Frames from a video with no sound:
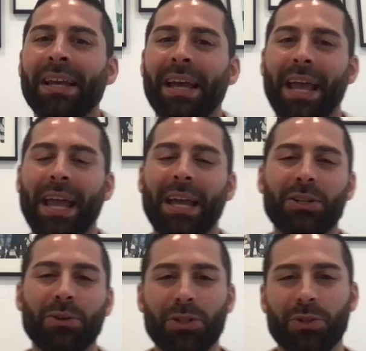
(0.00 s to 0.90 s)
and
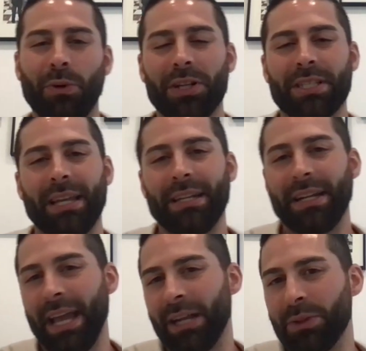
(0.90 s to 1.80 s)
George works hand in
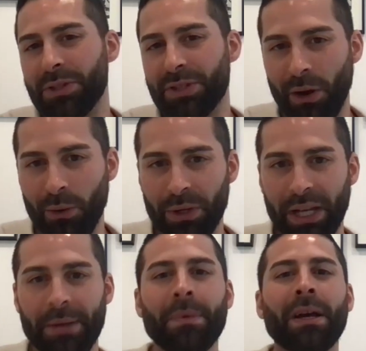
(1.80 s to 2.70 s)
hand with
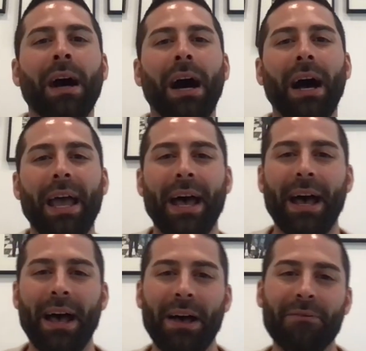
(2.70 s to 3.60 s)
Tony.
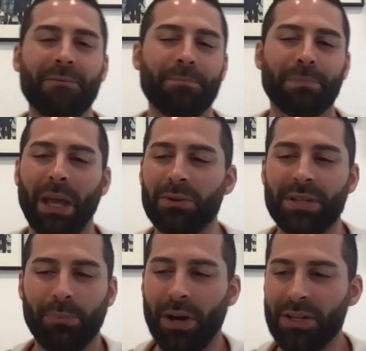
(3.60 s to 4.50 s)
I was
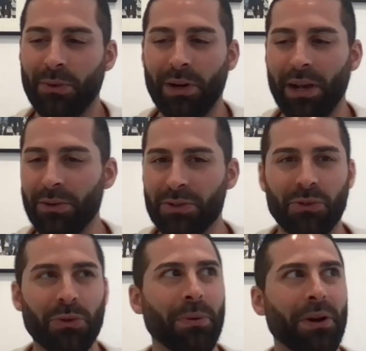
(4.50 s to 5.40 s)
at
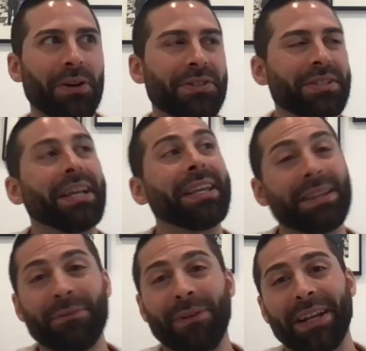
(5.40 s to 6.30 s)
PricewaterhouseCoopers in
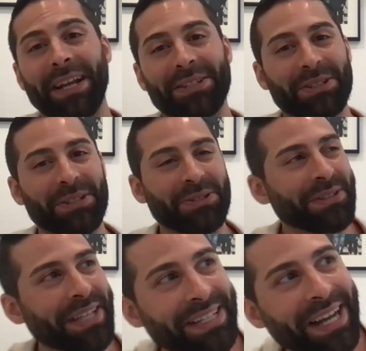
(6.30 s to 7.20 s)
the financial
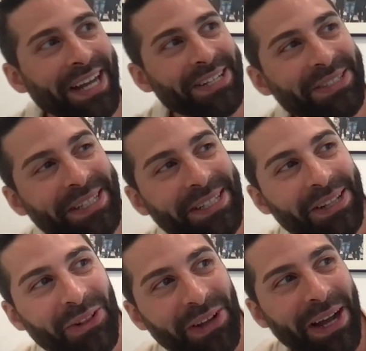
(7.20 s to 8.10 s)
district. I can actually
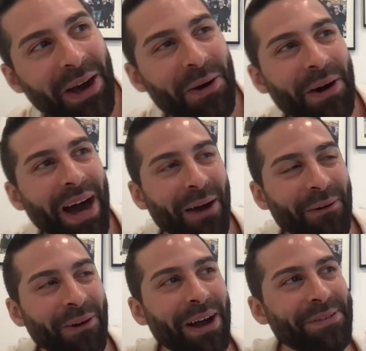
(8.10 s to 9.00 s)
look out
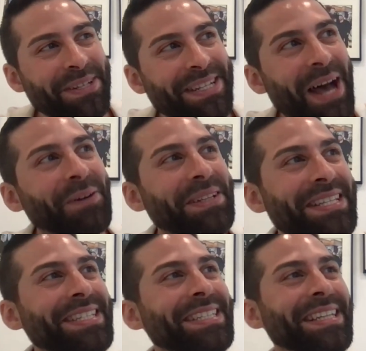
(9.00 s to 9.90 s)
our office now and
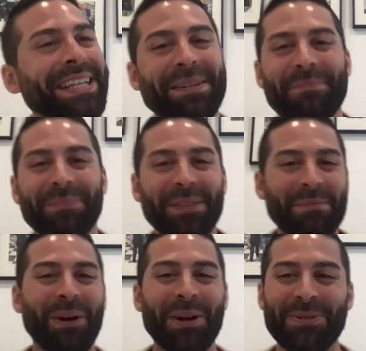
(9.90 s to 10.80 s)
see
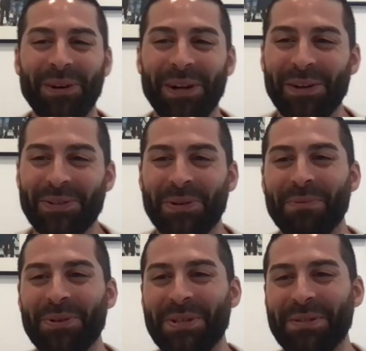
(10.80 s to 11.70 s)

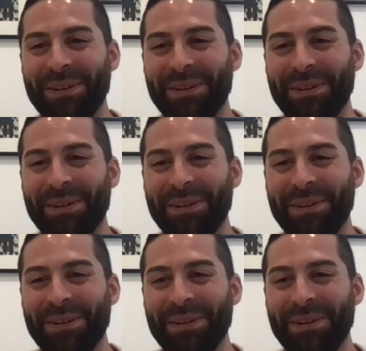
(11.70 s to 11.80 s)
PricewaterhouseCoopers'